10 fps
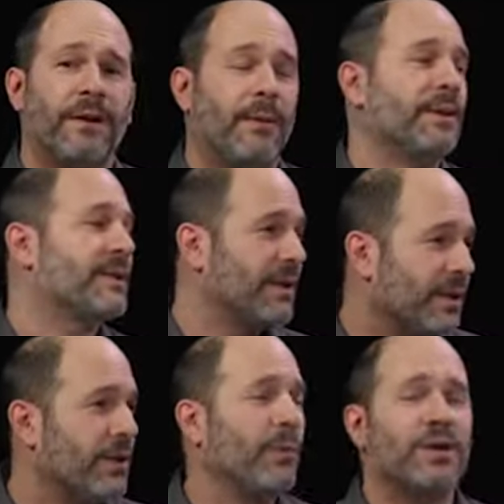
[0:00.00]
I mean,
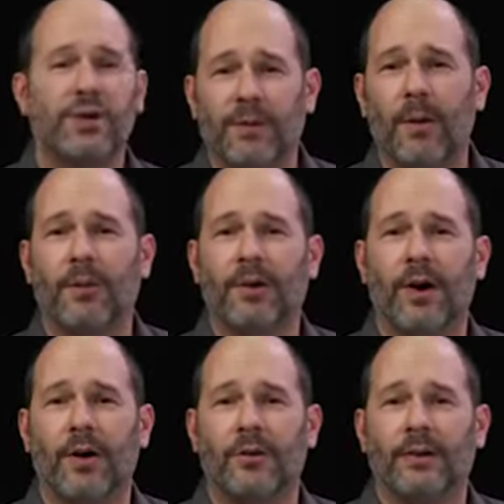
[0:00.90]
Cynthia, you mentioned it a moment
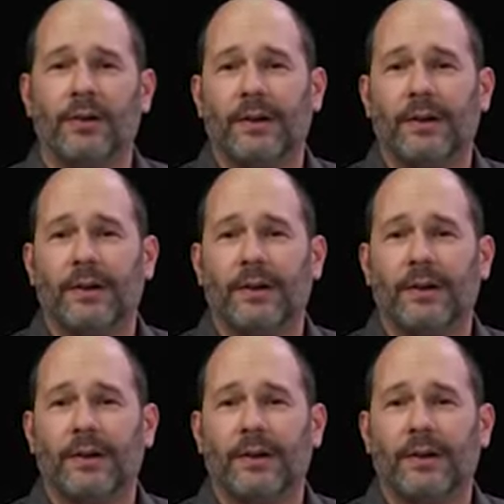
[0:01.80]
ago,